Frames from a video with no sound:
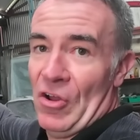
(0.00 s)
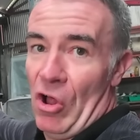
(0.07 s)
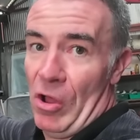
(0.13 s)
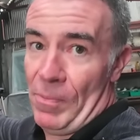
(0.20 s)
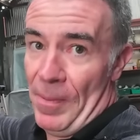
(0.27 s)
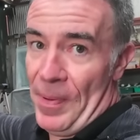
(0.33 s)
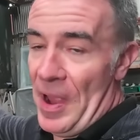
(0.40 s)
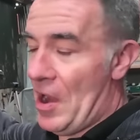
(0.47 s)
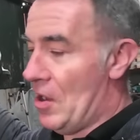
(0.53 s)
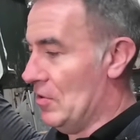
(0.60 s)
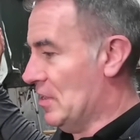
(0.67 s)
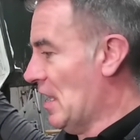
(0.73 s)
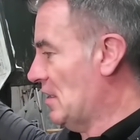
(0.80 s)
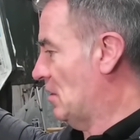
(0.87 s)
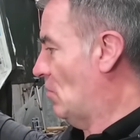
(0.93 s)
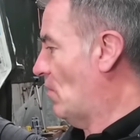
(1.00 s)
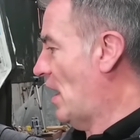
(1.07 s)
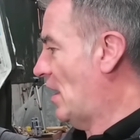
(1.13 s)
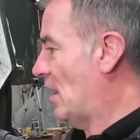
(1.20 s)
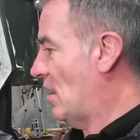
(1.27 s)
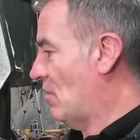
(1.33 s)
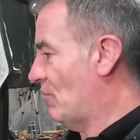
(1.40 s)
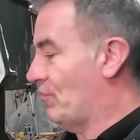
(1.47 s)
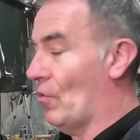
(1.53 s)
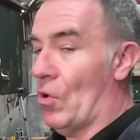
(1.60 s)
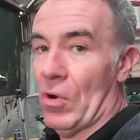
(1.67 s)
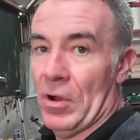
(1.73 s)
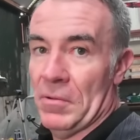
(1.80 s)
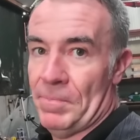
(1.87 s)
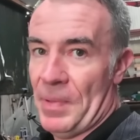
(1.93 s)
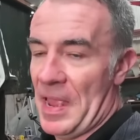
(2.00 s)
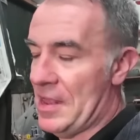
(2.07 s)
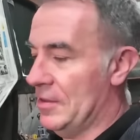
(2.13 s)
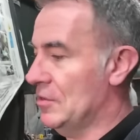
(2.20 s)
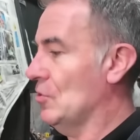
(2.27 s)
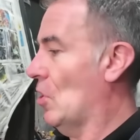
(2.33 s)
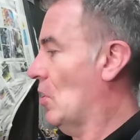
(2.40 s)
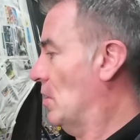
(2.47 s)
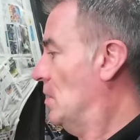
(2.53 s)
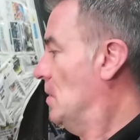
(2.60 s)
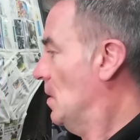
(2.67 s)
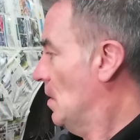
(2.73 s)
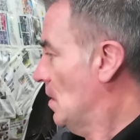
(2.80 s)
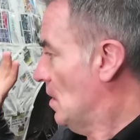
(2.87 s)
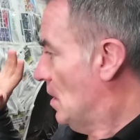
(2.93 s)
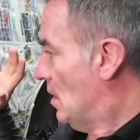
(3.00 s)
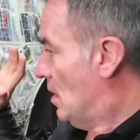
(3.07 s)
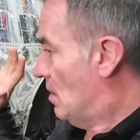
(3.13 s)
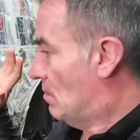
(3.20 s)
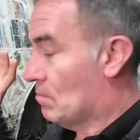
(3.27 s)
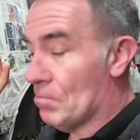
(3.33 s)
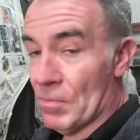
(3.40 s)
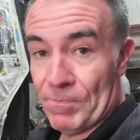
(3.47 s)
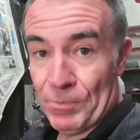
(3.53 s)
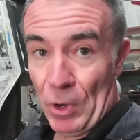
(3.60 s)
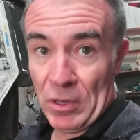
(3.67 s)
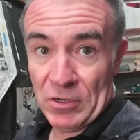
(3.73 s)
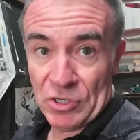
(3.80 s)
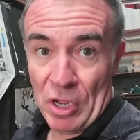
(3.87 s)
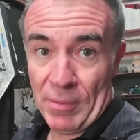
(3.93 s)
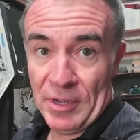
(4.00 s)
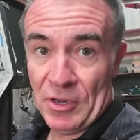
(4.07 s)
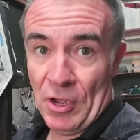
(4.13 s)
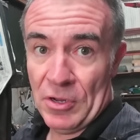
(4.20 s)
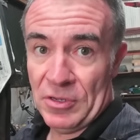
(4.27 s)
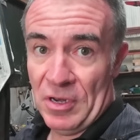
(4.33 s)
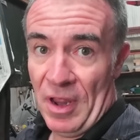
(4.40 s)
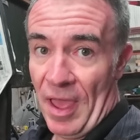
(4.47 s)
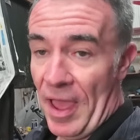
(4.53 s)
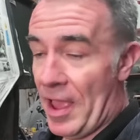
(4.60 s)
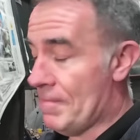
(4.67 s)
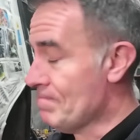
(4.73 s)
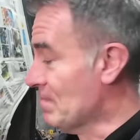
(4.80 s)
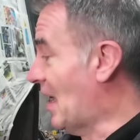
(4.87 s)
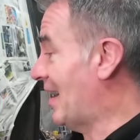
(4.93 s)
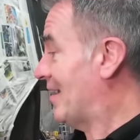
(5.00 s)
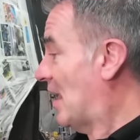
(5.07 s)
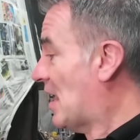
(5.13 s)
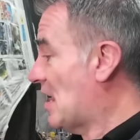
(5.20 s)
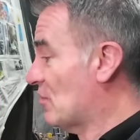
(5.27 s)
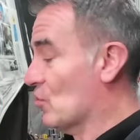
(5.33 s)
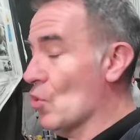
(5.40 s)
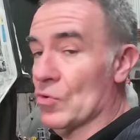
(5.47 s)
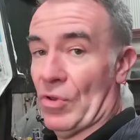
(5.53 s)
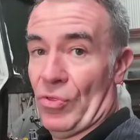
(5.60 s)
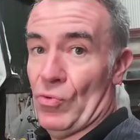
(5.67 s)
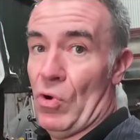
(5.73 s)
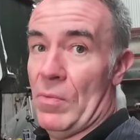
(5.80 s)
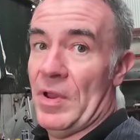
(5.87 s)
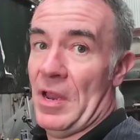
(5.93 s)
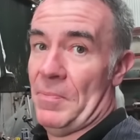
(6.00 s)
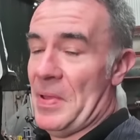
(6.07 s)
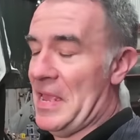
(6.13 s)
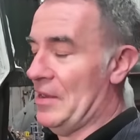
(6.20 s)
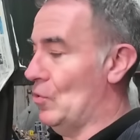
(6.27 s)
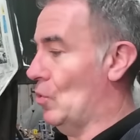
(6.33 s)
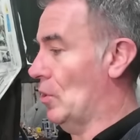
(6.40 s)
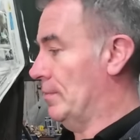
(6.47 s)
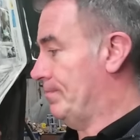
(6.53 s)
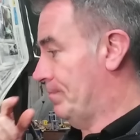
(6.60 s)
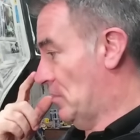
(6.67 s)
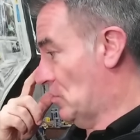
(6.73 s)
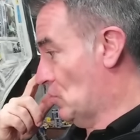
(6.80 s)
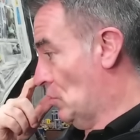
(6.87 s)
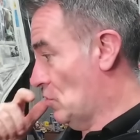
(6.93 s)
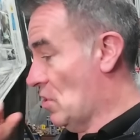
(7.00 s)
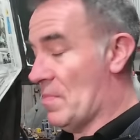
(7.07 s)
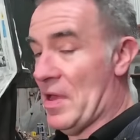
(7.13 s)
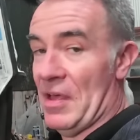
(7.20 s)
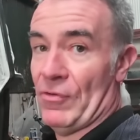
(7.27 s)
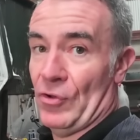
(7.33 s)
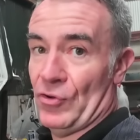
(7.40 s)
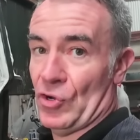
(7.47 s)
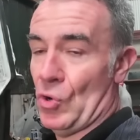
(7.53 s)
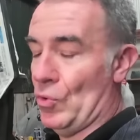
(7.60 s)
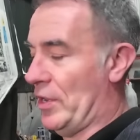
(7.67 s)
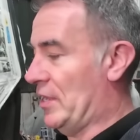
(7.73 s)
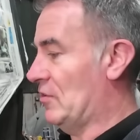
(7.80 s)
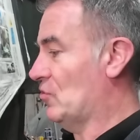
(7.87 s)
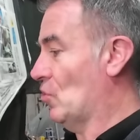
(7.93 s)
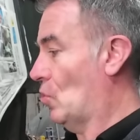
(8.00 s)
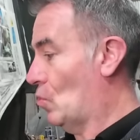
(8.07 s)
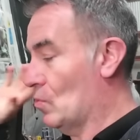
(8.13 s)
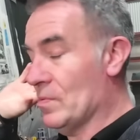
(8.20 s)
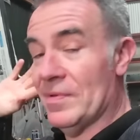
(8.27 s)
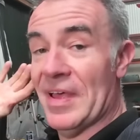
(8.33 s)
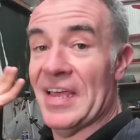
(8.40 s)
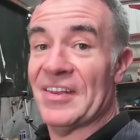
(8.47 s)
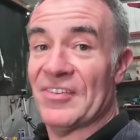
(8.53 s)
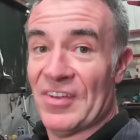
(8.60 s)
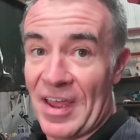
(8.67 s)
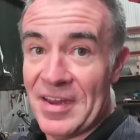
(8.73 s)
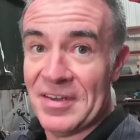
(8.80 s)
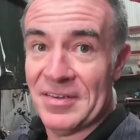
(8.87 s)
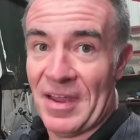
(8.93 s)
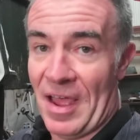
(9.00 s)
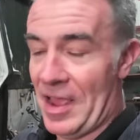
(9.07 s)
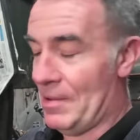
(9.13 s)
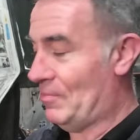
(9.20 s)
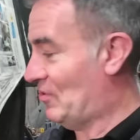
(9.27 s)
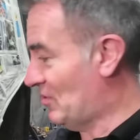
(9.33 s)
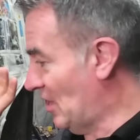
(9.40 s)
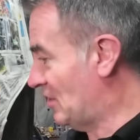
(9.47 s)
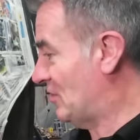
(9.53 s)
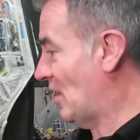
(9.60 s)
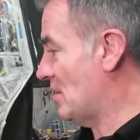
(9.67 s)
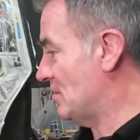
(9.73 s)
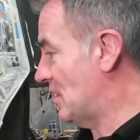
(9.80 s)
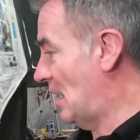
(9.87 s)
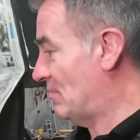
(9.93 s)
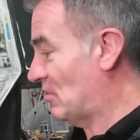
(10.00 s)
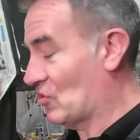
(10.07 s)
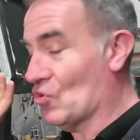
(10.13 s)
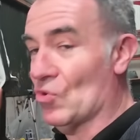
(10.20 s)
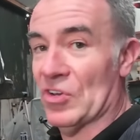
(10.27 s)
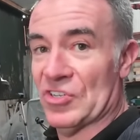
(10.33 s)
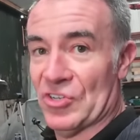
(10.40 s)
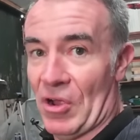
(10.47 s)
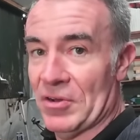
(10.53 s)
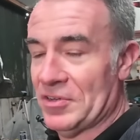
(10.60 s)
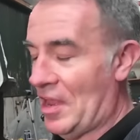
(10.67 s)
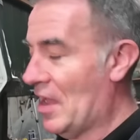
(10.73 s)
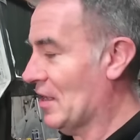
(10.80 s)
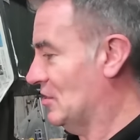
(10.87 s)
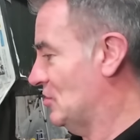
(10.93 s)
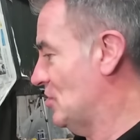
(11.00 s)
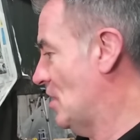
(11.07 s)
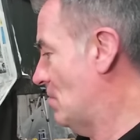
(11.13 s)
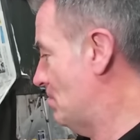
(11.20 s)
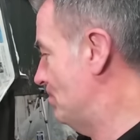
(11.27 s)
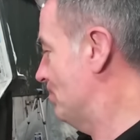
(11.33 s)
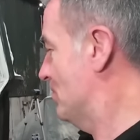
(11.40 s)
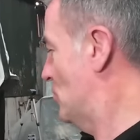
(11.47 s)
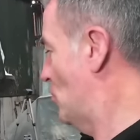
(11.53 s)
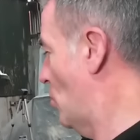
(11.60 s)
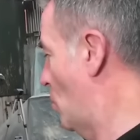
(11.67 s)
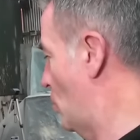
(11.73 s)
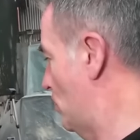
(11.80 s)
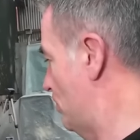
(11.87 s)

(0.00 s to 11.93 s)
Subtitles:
it all prepared, getting it ready for paint. Now, brother's coming down today, and he's going to throw a bit of paint on it. He's going to do a bit of undercoating. So, exciting times, exciting times. It's going to start taking shape. So,